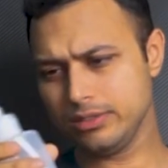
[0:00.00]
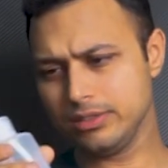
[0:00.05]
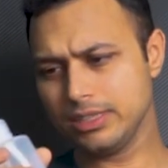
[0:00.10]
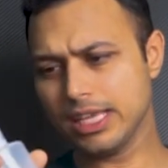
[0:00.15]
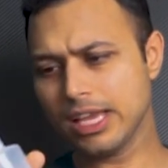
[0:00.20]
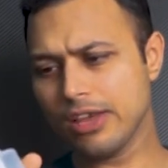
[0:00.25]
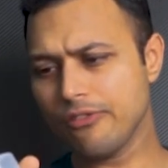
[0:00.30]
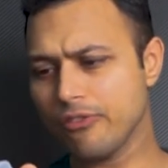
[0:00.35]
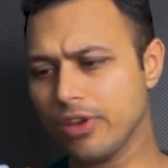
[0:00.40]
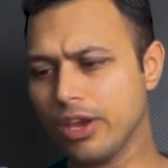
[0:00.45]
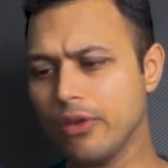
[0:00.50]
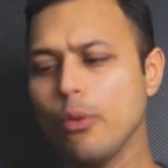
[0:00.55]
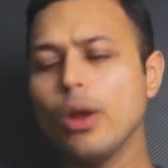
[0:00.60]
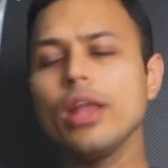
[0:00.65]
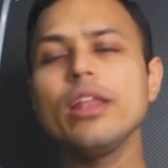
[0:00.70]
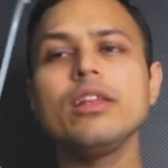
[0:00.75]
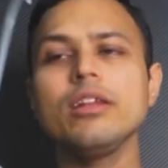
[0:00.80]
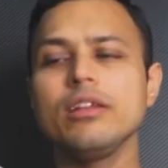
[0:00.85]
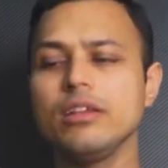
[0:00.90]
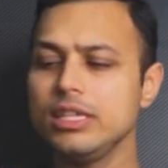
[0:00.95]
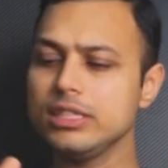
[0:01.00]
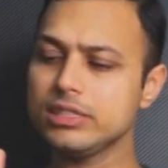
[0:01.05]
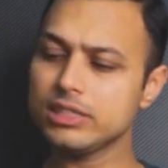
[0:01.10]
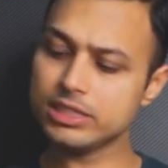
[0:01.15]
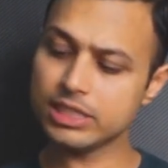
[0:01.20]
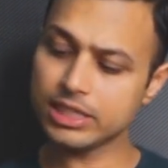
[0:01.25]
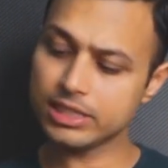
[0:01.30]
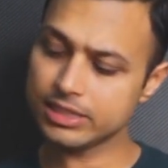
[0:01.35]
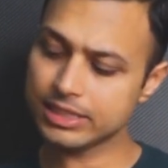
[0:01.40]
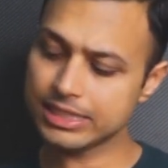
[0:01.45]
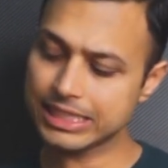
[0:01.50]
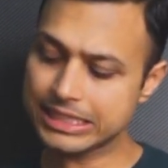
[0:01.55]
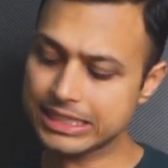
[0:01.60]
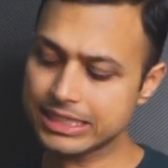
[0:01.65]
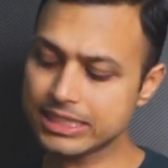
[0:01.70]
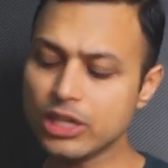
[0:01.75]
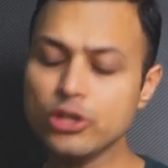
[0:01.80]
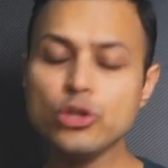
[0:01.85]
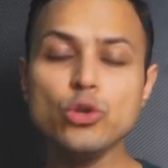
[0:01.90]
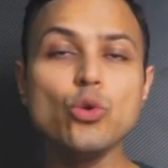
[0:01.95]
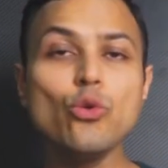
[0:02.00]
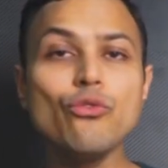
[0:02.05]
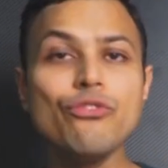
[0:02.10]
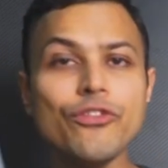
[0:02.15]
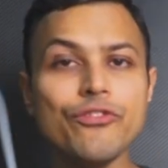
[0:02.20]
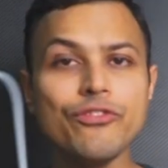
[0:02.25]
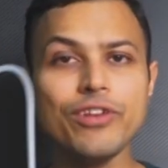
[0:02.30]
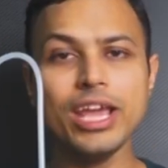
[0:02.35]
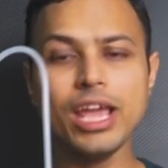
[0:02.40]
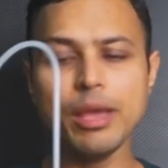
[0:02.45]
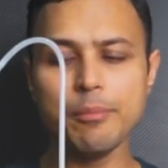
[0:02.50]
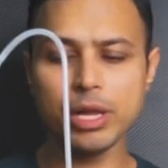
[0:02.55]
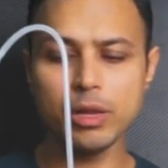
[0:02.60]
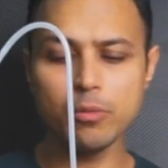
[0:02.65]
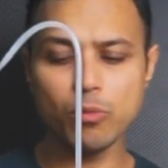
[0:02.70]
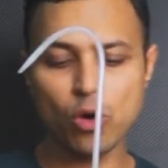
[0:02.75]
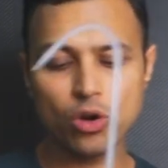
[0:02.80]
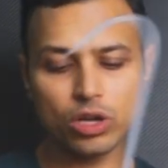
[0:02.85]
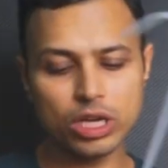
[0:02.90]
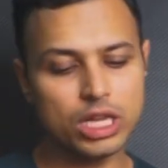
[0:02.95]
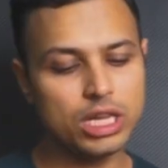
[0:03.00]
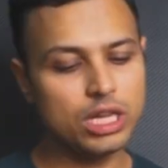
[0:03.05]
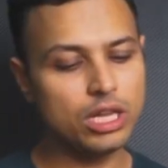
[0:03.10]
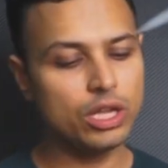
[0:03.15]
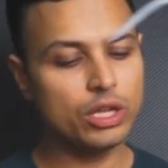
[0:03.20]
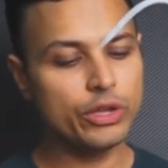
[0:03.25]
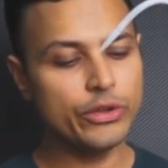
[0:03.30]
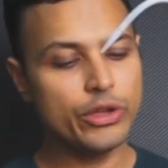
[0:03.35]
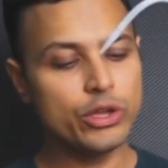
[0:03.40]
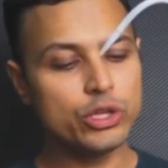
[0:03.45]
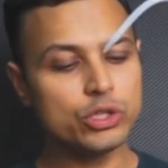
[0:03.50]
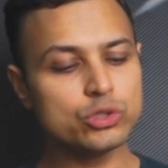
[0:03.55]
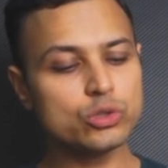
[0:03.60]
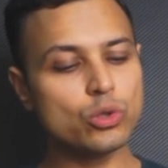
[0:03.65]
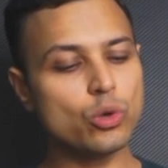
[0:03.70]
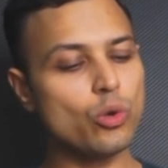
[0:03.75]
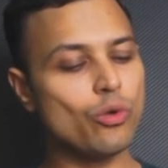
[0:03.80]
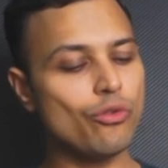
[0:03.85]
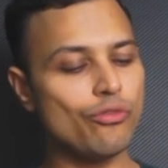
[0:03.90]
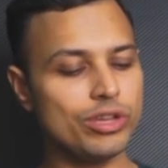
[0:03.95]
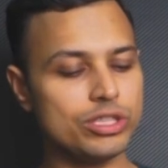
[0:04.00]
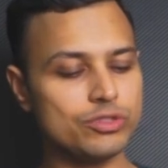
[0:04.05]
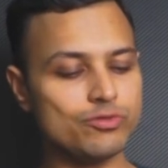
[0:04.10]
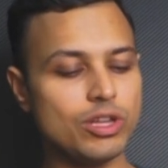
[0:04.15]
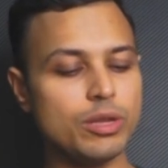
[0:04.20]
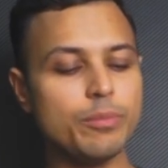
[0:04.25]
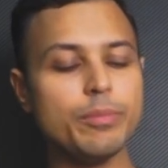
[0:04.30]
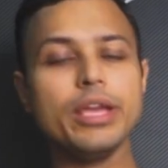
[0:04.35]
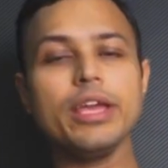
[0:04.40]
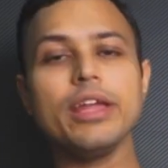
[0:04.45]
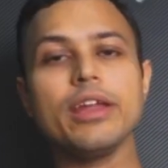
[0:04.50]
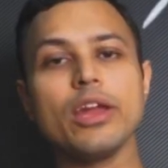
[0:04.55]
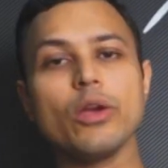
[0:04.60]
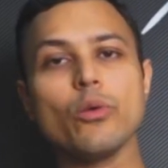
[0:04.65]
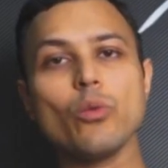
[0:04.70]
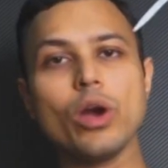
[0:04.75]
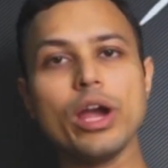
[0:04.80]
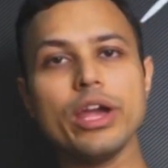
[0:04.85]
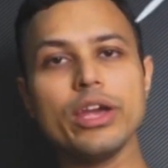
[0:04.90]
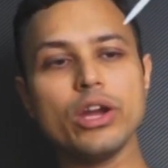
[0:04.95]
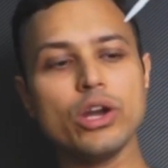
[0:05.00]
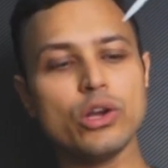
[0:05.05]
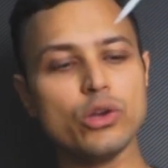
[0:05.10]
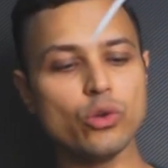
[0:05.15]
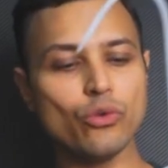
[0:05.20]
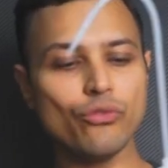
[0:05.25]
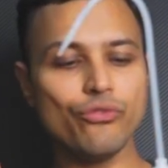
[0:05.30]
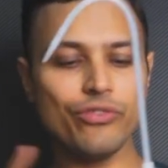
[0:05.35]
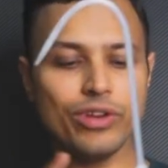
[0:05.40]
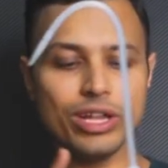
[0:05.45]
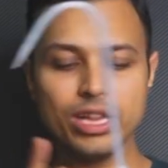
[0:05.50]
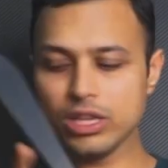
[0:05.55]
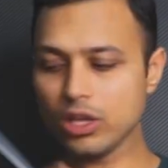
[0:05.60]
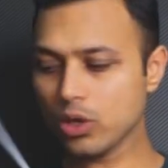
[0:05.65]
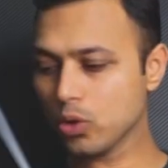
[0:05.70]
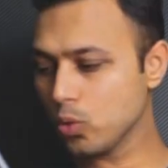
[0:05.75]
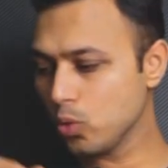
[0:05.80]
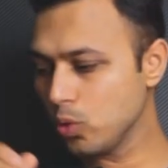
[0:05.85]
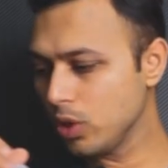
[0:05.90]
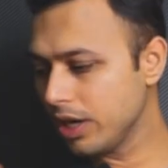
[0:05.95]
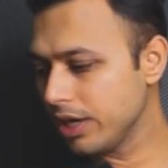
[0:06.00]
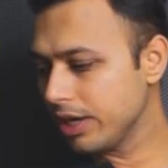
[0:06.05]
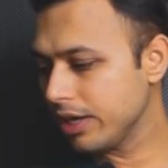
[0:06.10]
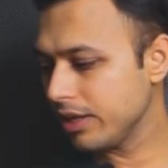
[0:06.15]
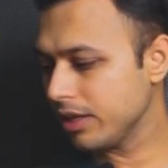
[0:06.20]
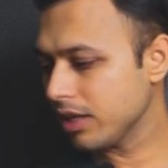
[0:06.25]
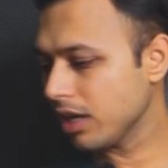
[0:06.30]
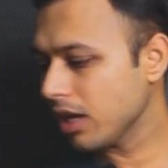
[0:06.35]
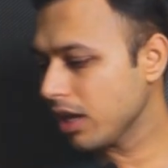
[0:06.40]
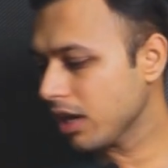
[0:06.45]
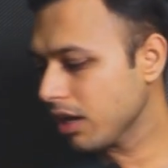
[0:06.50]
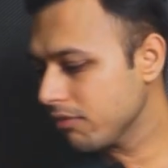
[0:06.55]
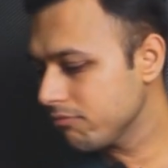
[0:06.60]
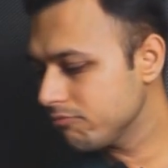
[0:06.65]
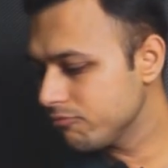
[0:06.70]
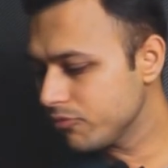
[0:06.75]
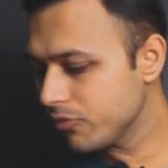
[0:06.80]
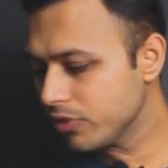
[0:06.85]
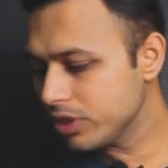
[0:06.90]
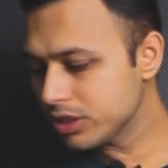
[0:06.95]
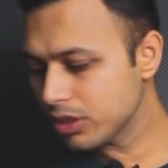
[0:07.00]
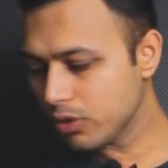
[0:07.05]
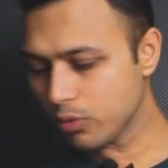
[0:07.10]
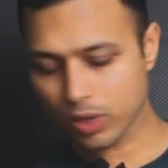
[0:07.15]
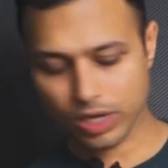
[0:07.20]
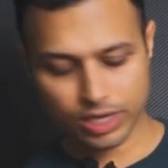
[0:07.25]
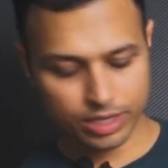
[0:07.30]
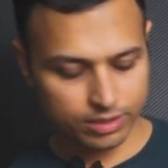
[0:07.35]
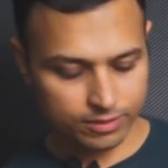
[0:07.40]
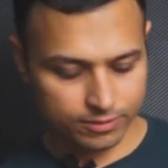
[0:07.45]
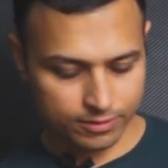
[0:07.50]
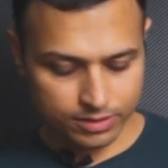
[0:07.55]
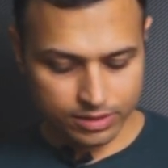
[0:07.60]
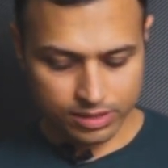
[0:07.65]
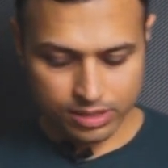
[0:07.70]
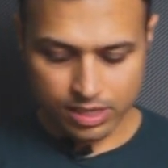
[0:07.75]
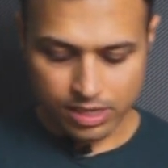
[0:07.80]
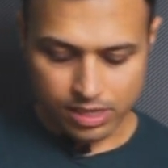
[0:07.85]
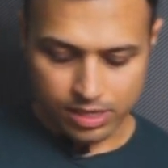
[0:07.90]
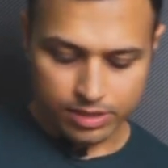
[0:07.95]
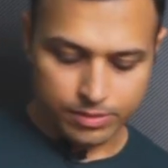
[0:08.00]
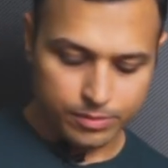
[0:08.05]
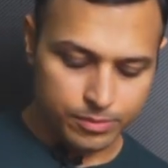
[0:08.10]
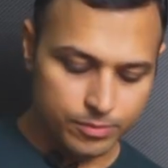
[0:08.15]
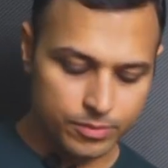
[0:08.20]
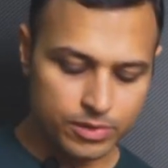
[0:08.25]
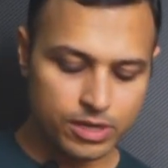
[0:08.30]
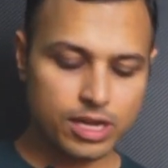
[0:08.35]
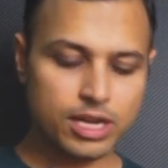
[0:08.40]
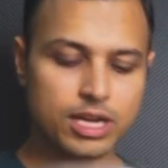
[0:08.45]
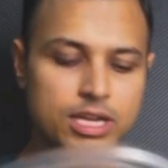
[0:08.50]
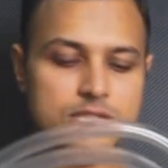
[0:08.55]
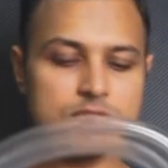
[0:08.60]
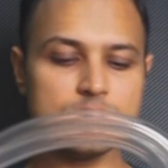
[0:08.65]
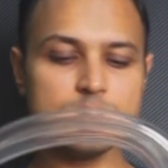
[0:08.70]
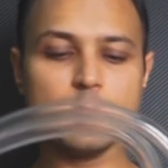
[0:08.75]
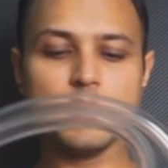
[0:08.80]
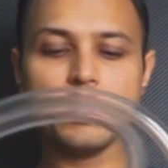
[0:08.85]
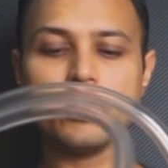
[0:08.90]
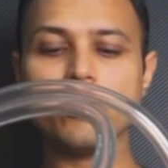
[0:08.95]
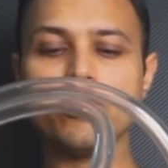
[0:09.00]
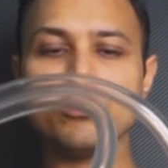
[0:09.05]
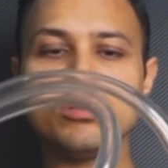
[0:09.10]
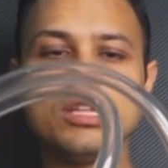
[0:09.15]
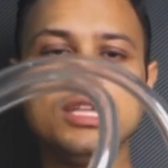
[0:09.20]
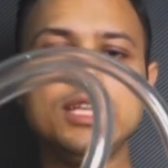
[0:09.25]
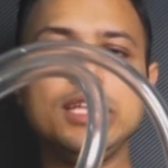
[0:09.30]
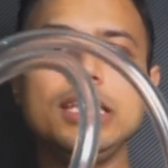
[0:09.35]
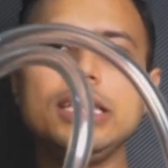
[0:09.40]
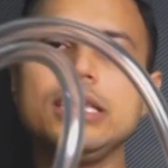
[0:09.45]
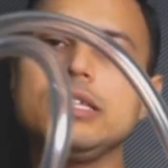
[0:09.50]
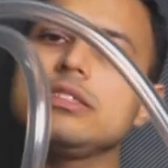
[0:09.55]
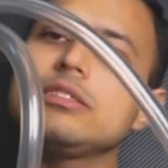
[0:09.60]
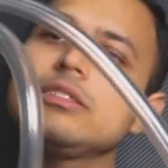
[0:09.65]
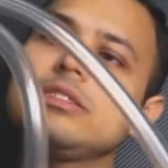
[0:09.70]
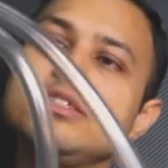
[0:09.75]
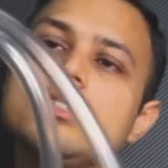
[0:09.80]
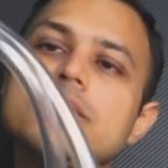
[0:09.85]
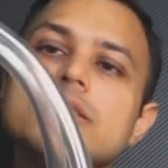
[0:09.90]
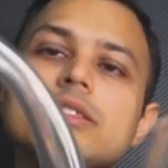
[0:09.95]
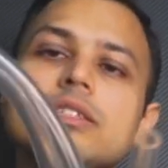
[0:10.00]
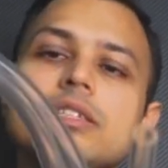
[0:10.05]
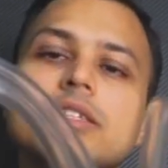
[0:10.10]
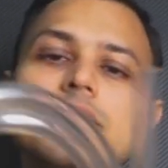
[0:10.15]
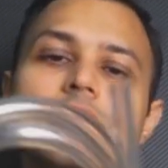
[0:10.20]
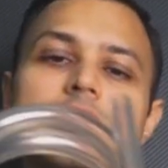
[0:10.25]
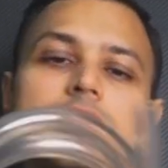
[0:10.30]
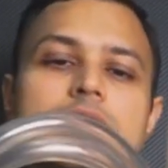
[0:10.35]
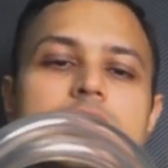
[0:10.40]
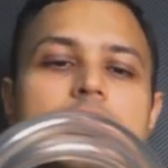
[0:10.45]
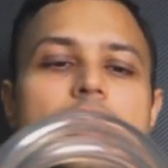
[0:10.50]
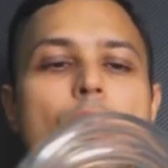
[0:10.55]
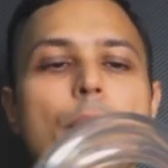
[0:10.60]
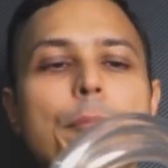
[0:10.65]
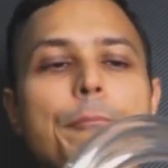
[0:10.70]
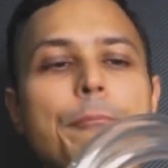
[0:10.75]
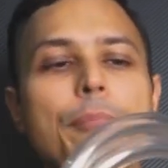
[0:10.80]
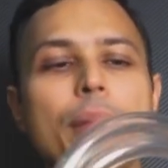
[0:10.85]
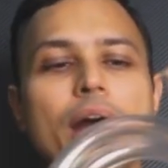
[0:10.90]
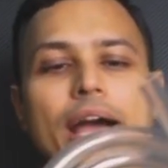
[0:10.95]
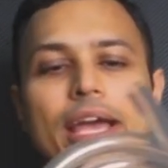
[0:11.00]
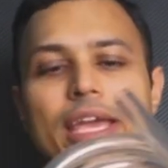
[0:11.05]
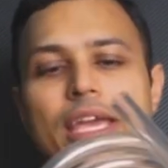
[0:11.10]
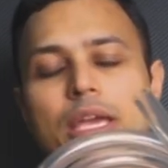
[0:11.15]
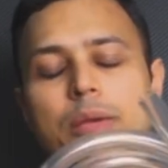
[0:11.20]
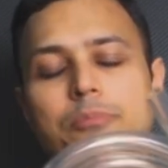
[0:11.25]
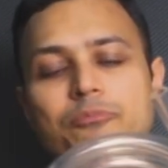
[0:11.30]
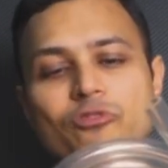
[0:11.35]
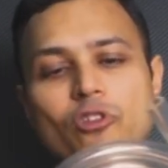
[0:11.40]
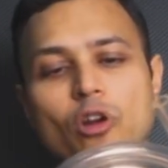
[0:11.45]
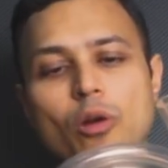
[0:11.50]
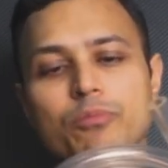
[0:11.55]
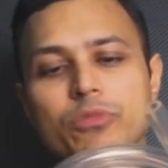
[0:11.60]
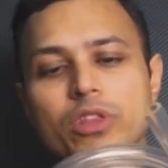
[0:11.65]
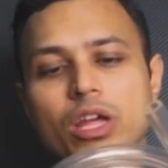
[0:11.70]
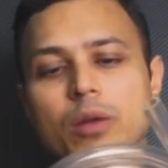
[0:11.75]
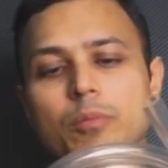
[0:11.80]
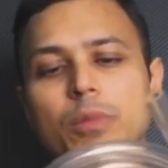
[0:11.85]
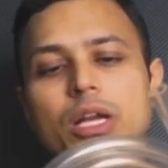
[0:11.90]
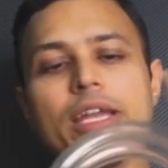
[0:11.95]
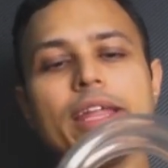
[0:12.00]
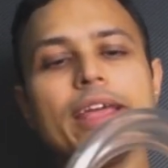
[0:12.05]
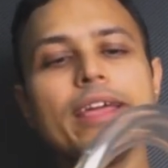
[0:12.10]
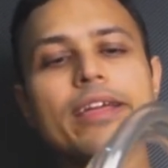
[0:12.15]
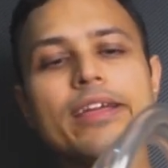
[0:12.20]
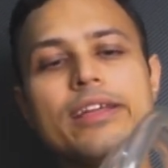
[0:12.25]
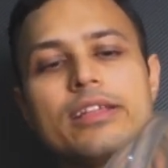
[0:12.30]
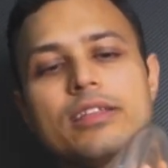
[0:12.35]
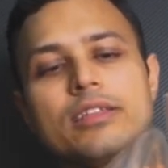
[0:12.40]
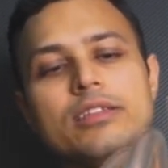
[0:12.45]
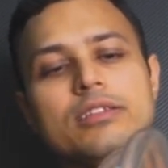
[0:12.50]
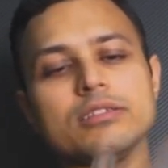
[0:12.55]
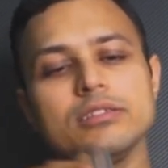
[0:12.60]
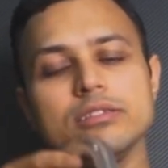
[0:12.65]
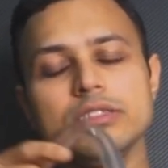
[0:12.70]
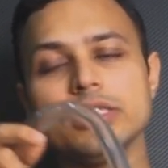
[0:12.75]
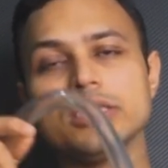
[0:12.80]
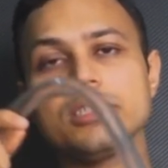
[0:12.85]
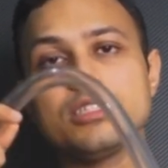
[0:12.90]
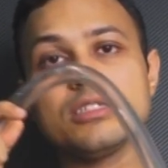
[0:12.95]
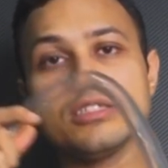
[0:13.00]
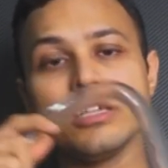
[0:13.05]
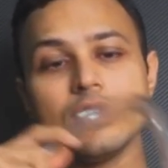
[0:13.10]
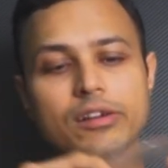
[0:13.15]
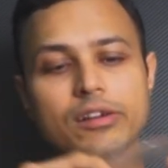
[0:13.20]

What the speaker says: they have given, this is a 250 ml bottle, so which will be required to fill the coolant in our reservoir. Last but not the least, this is the pipe from Thermaltake. This is a